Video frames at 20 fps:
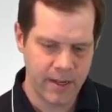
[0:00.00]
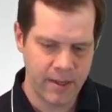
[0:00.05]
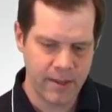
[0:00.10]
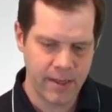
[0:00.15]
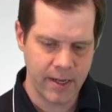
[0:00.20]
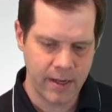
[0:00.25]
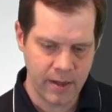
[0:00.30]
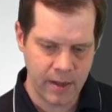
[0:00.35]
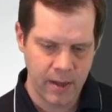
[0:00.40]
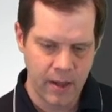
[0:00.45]
I
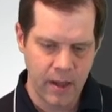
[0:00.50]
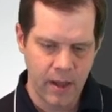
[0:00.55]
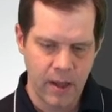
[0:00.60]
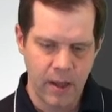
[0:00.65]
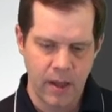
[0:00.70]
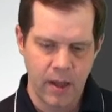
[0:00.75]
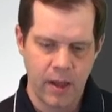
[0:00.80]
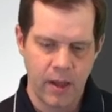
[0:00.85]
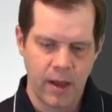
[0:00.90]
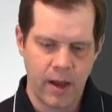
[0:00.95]
think
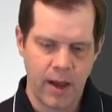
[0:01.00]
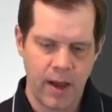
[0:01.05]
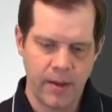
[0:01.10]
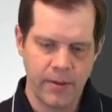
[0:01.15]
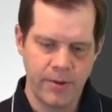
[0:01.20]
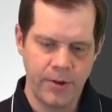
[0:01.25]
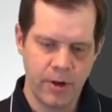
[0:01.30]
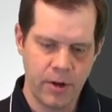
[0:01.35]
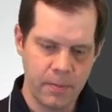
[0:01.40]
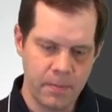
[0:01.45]

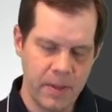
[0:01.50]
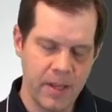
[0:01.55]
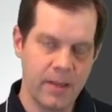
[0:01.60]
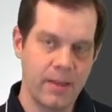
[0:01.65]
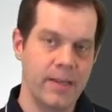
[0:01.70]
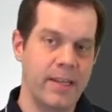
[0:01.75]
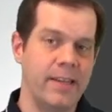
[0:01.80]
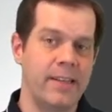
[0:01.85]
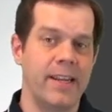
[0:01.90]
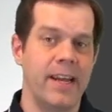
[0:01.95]
uh, your
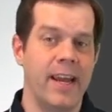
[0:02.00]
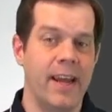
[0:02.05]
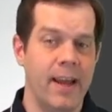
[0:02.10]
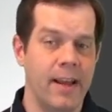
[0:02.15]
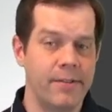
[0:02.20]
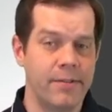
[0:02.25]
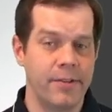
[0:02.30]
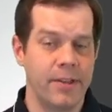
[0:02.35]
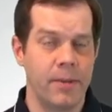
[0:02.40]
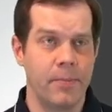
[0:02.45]
ability to
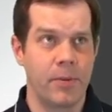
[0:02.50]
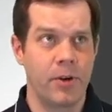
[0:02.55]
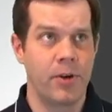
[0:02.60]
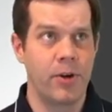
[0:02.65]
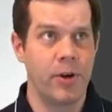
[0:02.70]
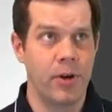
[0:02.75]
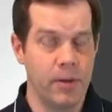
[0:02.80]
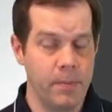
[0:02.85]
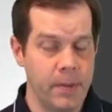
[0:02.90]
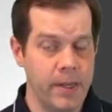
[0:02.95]
answer them
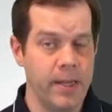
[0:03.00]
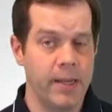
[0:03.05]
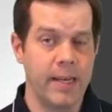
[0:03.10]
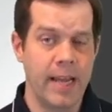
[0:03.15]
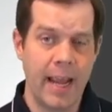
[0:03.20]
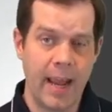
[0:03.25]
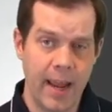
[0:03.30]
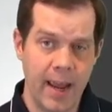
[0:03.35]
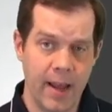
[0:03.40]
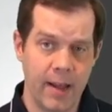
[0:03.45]
could be
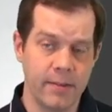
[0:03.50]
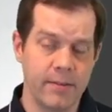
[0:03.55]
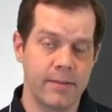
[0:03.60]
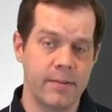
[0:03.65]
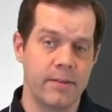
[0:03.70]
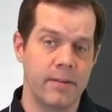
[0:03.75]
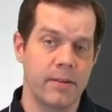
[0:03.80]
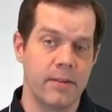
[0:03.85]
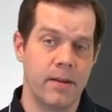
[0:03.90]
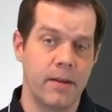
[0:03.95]

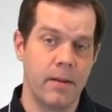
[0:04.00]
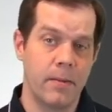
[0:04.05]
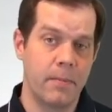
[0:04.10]
enhanced